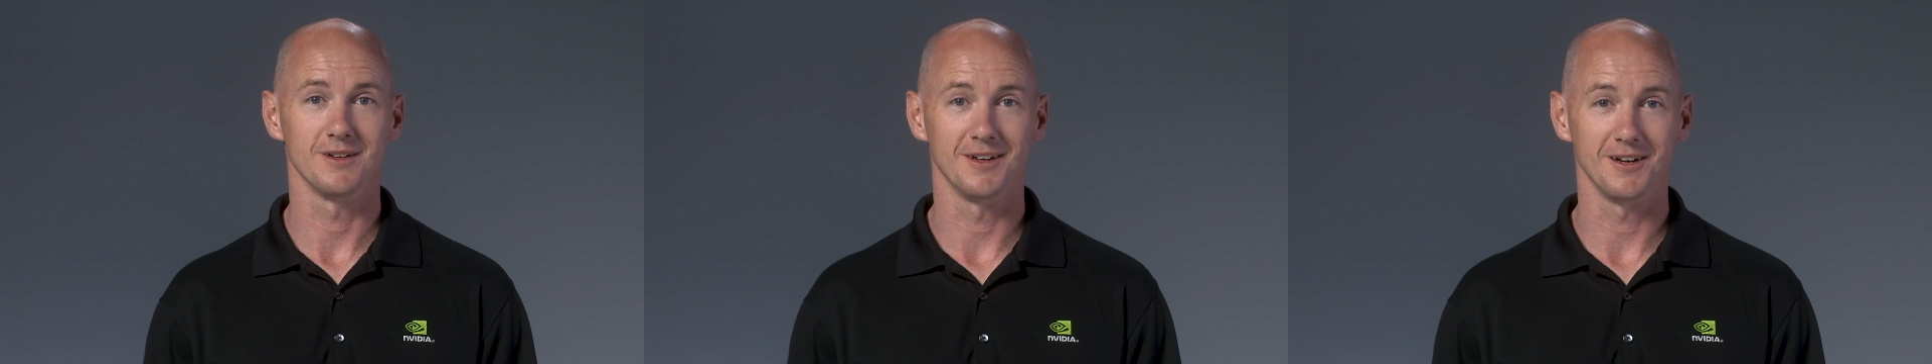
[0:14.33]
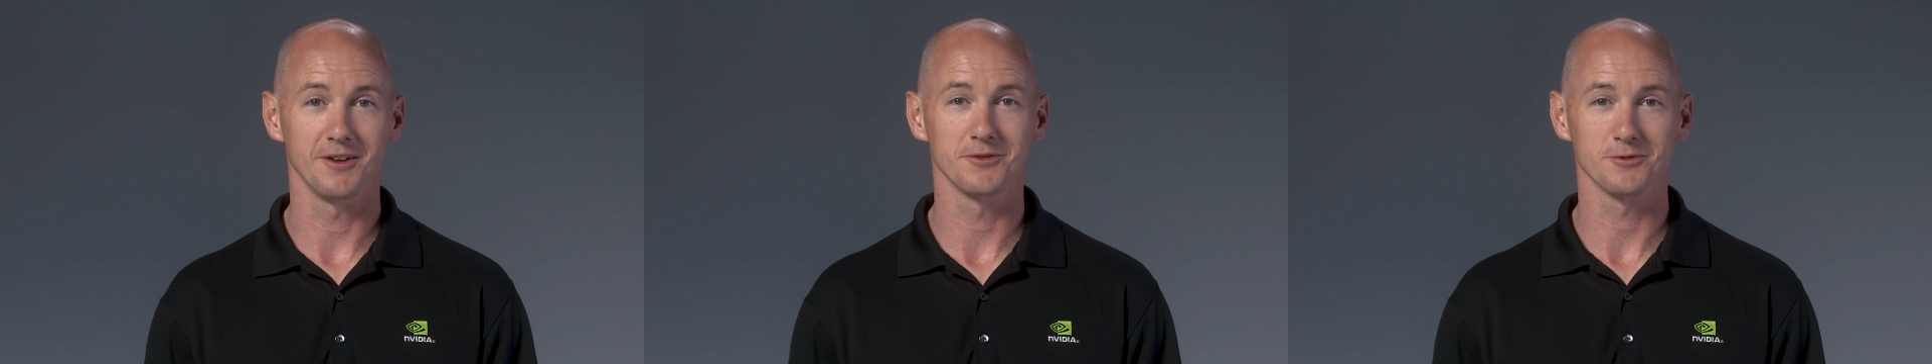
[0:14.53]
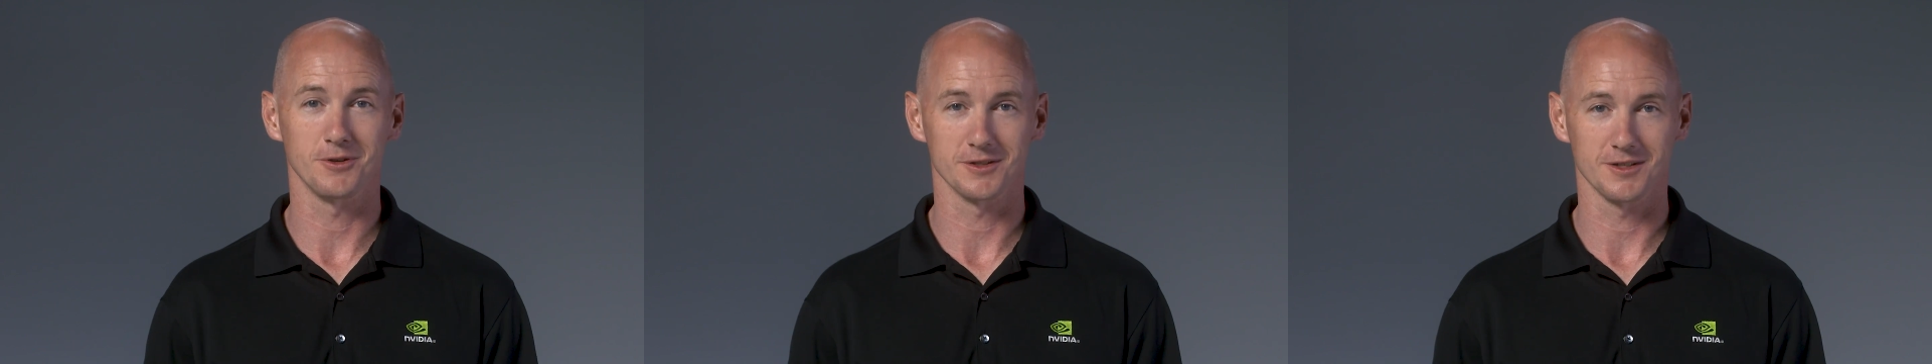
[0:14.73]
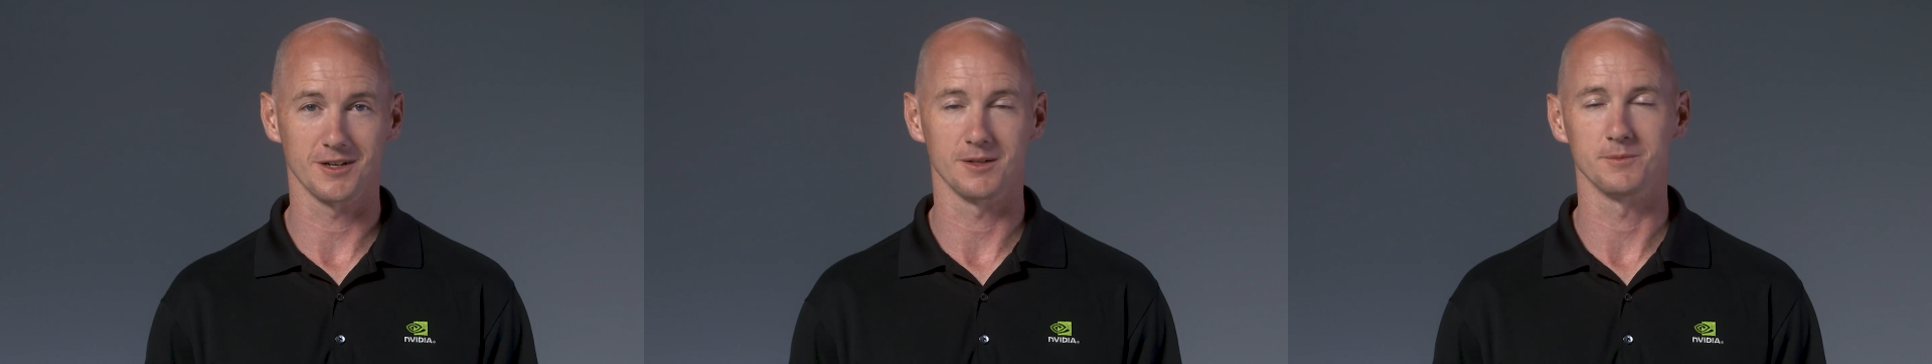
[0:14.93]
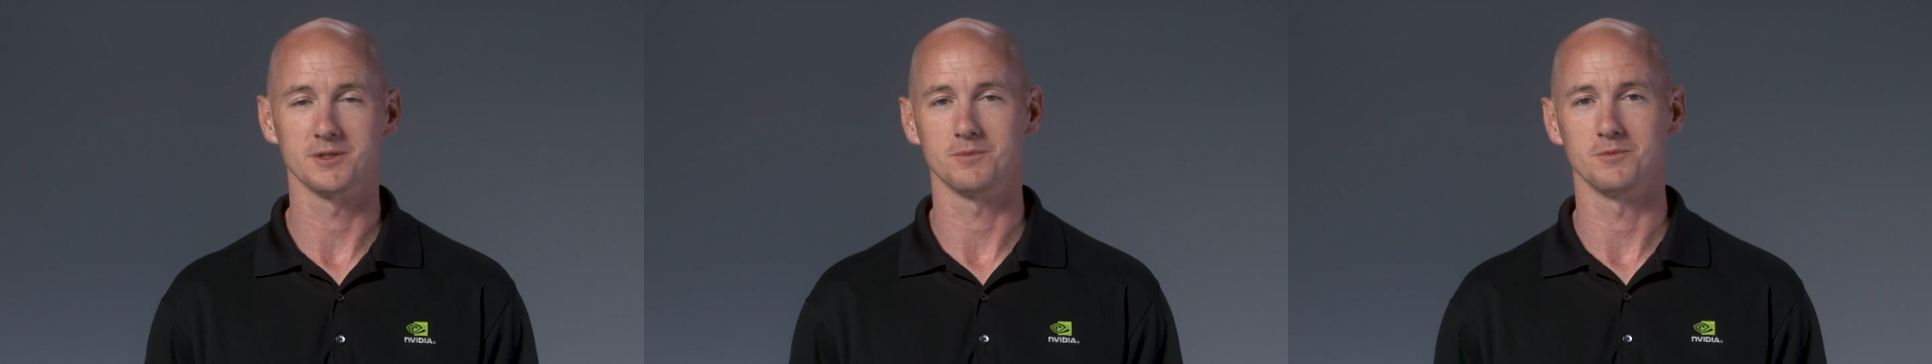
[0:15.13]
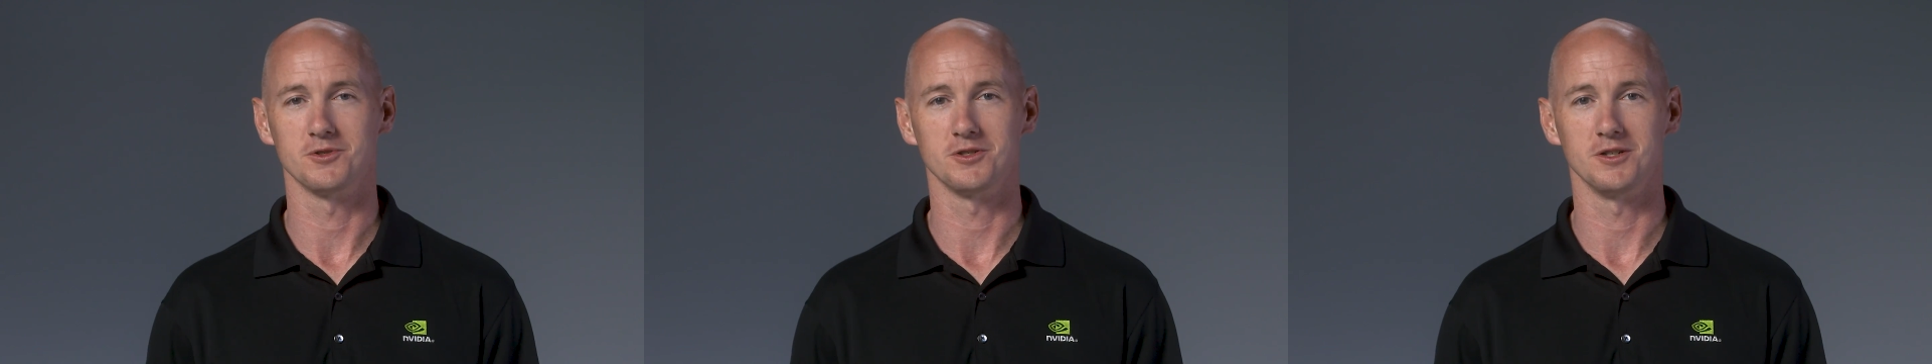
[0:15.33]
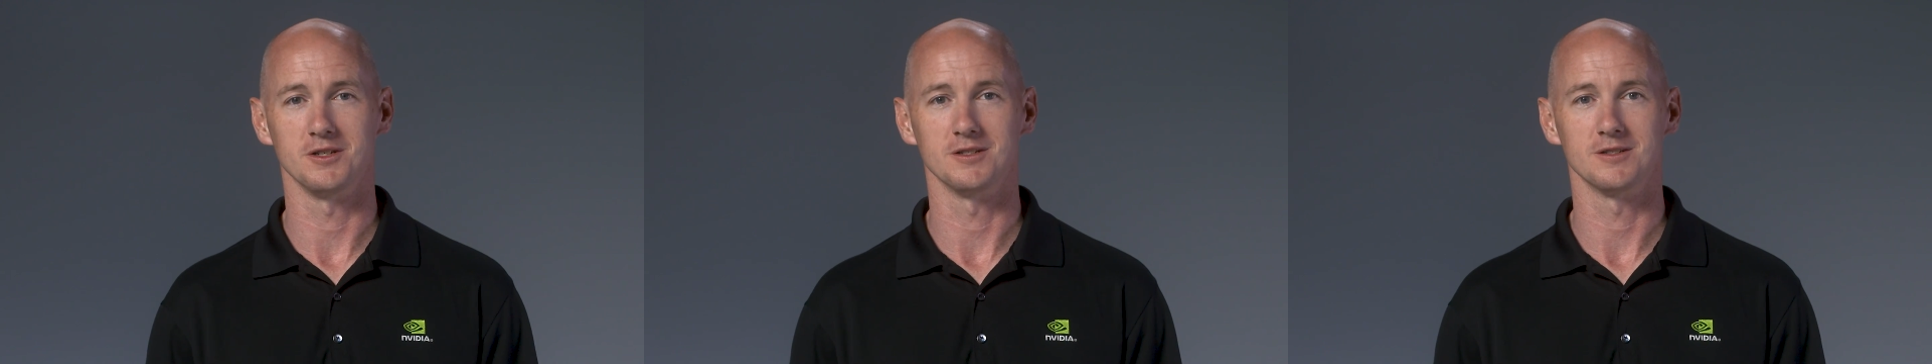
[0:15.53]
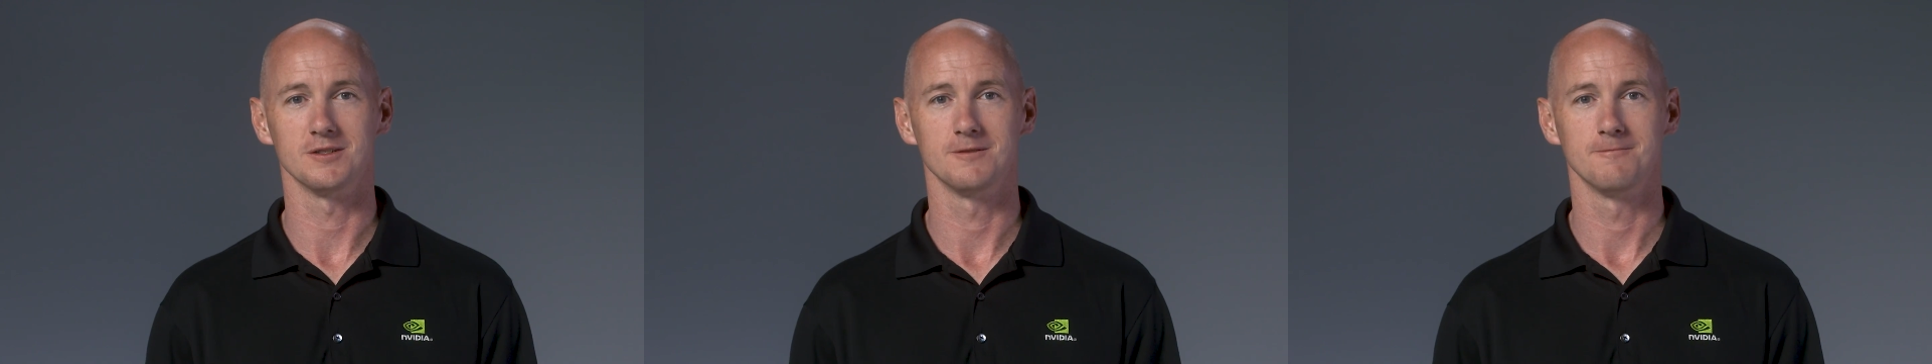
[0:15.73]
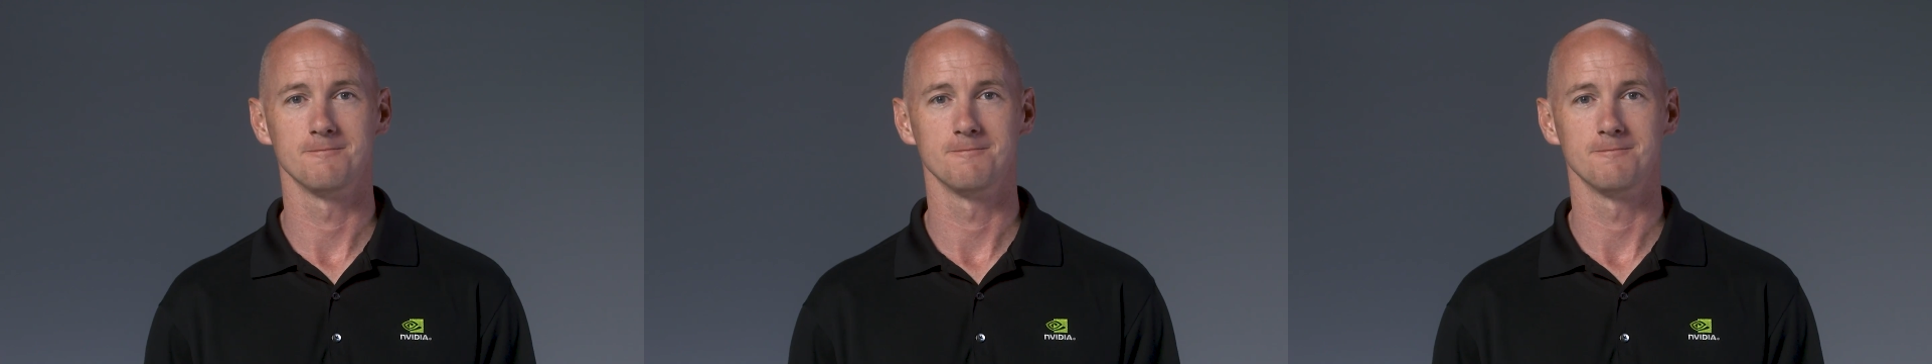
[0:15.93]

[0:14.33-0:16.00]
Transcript: and other autonomous machines.